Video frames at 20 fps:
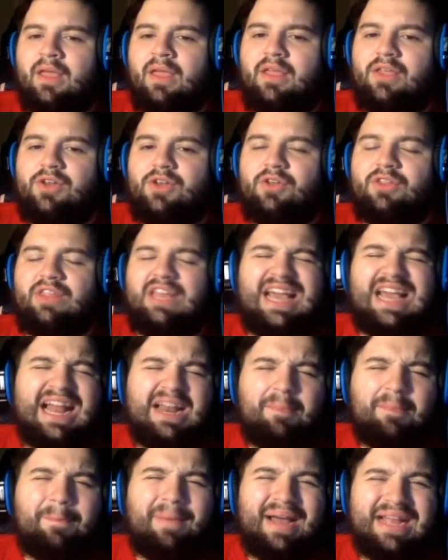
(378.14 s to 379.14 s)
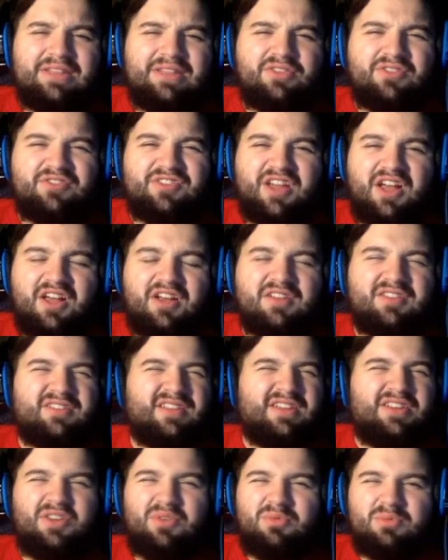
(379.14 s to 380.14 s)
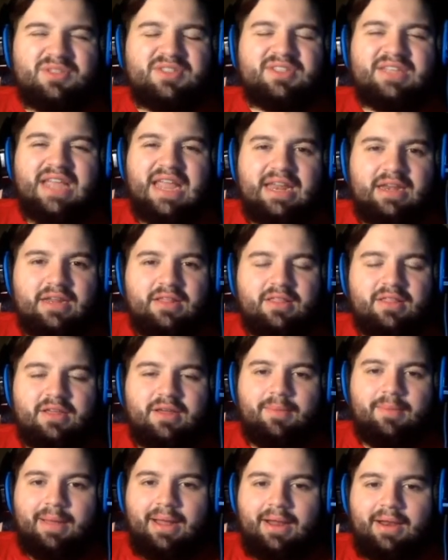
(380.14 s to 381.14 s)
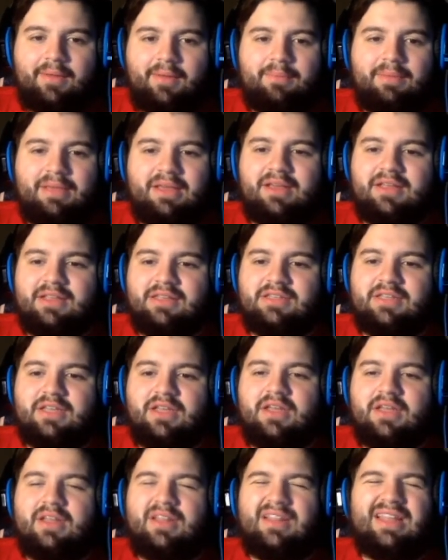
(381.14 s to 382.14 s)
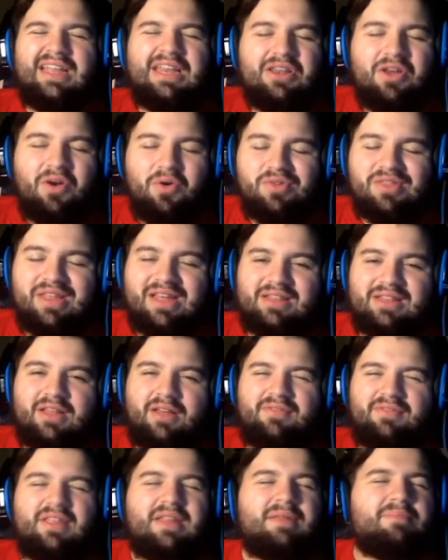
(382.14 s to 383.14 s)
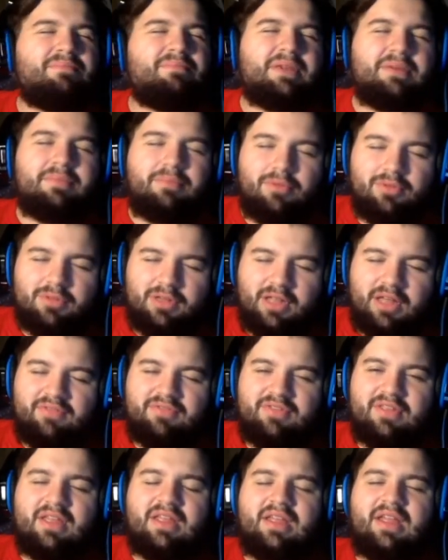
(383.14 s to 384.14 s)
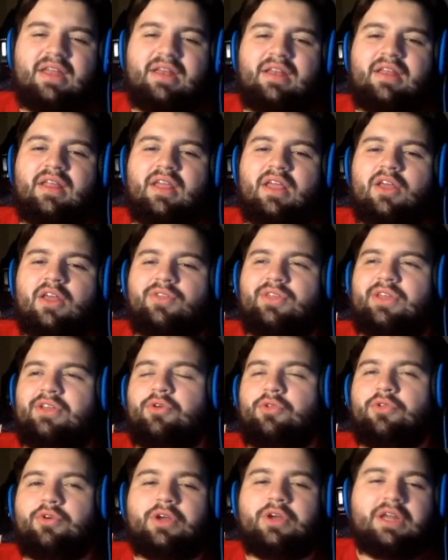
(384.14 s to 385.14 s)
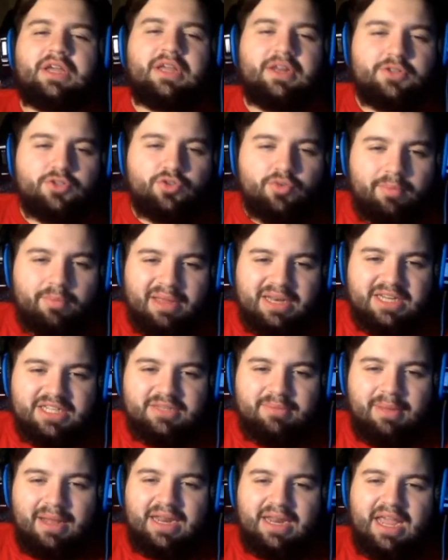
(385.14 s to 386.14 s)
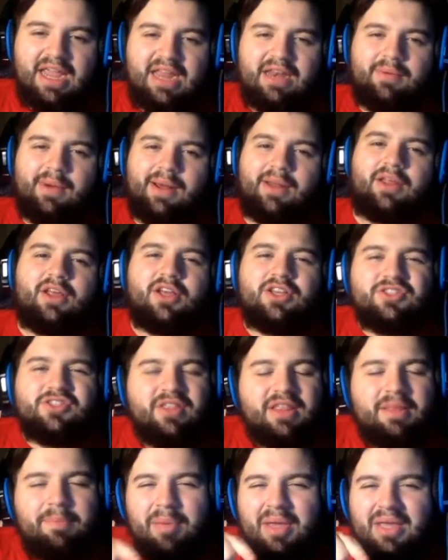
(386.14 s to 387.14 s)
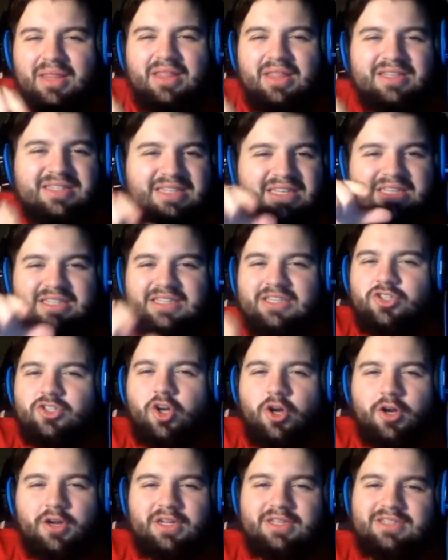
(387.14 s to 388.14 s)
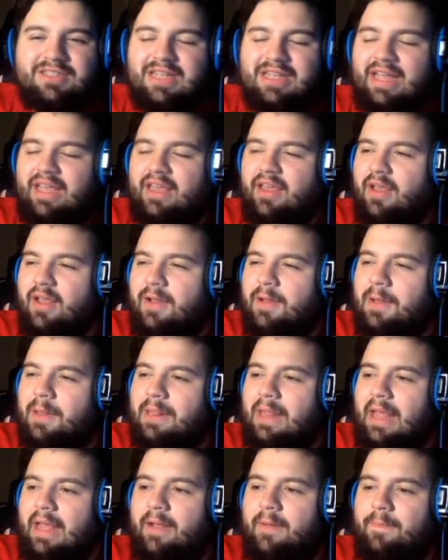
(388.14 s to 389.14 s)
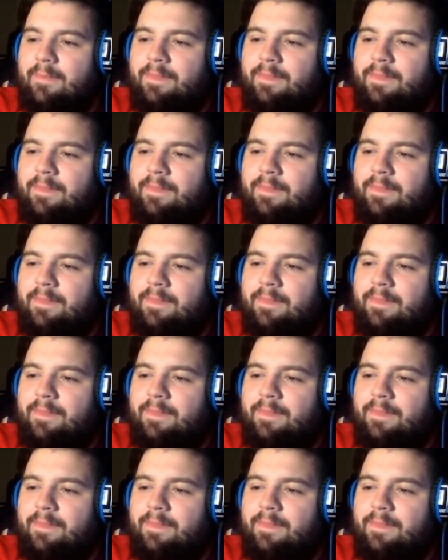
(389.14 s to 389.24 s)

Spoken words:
they kind of bite their tongues and don't say anything about it because they know they loved it and people loved it, and they know they're going to get a tremendous amount of hate about it. So they pick these easy targets like